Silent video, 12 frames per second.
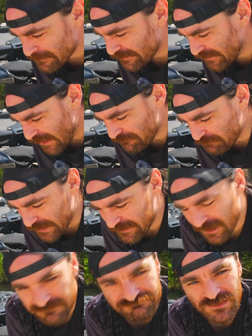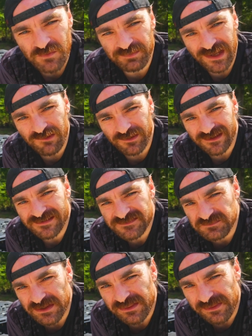They've become
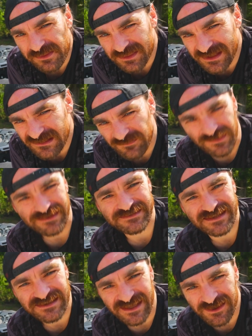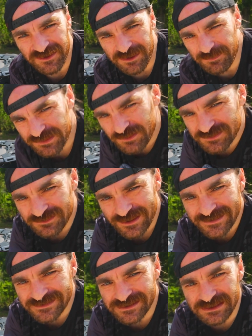ubiquitous with the device that they are, but those are
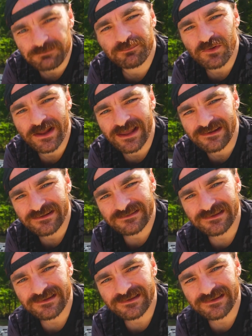actually the brand.